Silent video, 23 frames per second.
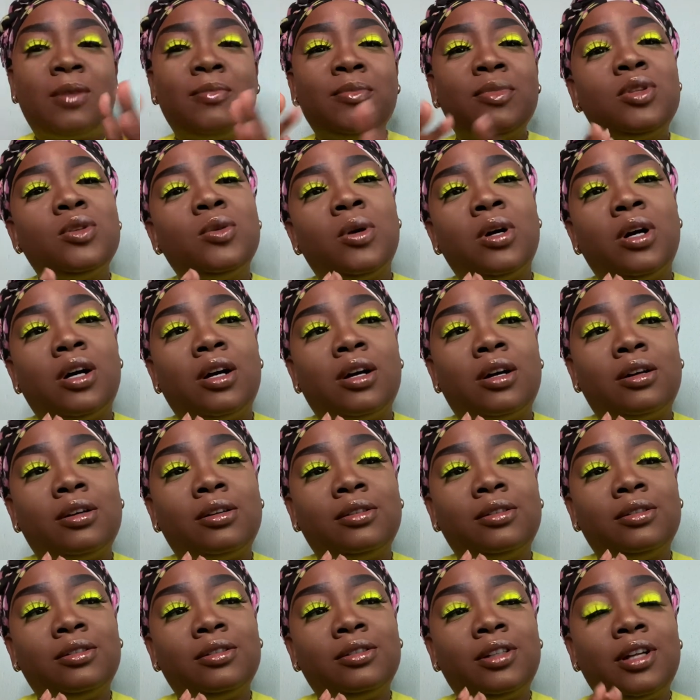to a
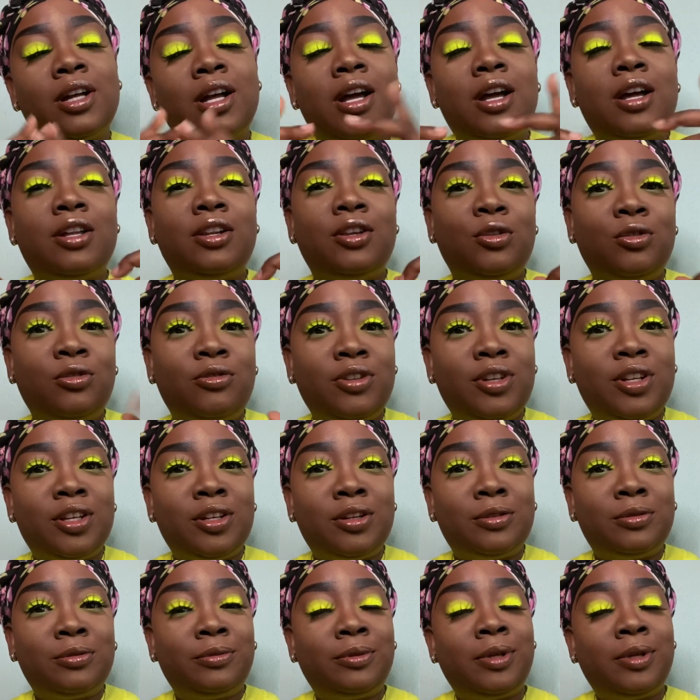new video,